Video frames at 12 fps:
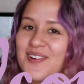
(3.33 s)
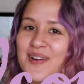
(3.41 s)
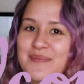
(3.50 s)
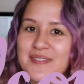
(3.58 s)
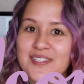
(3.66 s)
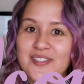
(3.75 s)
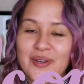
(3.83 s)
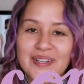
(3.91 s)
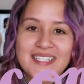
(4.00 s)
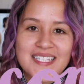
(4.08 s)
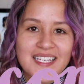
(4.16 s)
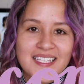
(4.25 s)
I'm so
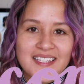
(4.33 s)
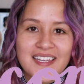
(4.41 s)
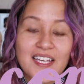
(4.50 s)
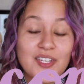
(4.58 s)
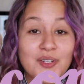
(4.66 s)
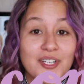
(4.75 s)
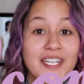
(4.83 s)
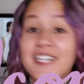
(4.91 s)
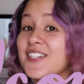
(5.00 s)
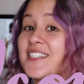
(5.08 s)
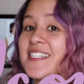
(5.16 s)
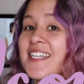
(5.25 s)
excited that you're
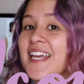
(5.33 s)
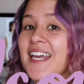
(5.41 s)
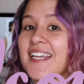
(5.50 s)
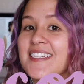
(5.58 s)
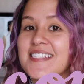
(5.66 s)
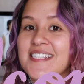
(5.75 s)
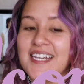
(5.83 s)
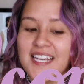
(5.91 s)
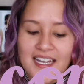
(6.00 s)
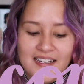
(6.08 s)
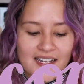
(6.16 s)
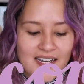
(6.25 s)
here today. Today
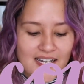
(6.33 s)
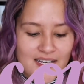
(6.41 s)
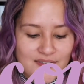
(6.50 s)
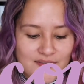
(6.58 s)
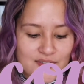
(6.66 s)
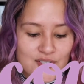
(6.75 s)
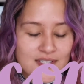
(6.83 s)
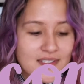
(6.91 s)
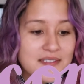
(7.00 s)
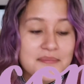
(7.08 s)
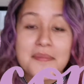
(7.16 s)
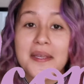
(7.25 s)
I have
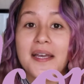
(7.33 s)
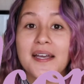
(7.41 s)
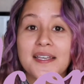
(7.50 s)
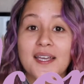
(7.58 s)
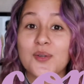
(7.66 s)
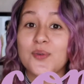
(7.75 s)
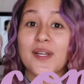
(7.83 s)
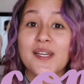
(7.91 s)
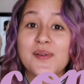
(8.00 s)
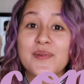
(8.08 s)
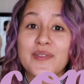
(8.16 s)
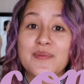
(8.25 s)
just a get
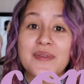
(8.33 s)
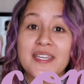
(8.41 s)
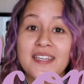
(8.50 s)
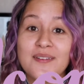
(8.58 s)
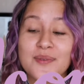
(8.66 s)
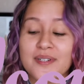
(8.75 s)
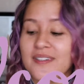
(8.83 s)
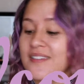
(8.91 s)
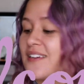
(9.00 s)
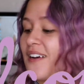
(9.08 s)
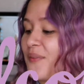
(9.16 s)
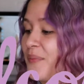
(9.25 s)
ready with me. We're gonna
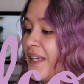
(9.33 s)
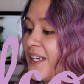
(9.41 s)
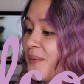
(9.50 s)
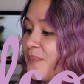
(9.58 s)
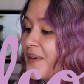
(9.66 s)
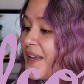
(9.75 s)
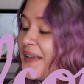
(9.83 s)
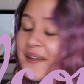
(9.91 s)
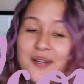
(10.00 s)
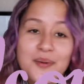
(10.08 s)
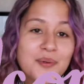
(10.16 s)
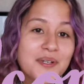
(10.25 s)
talk makeup.
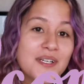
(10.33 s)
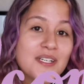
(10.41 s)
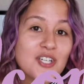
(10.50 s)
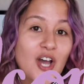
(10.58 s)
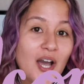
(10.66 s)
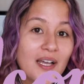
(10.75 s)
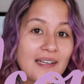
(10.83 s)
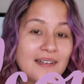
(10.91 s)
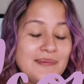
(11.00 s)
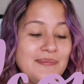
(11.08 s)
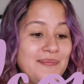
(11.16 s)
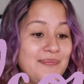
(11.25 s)
We're gonna talk
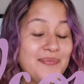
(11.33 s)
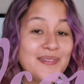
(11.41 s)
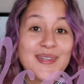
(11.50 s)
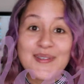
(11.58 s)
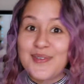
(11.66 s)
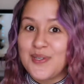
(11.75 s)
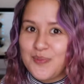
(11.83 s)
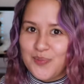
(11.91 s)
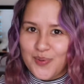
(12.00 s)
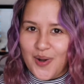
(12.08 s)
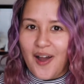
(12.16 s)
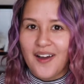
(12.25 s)
living
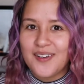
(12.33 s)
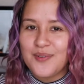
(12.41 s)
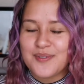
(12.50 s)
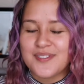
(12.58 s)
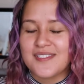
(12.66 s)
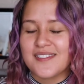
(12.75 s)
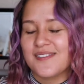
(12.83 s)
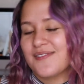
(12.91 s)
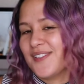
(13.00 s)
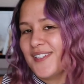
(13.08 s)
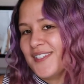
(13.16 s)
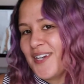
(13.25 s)
abroad, which is a
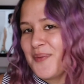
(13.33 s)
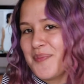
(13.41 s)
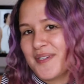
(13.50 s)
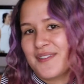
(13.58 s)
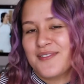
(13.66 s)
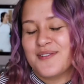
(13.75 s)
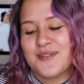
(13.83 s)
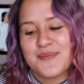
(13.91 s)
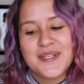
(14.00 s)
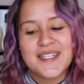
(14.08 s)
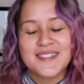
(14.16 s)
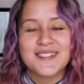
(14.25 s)
fun topic for
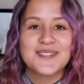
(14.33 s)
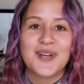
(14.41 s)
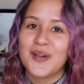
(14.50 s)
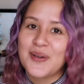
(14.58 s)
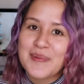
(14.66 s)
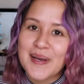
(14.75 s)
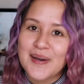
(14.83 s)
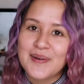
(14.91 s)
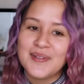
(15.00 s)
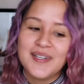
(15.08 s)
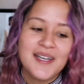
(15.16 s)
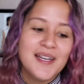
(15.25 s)
me to talk about.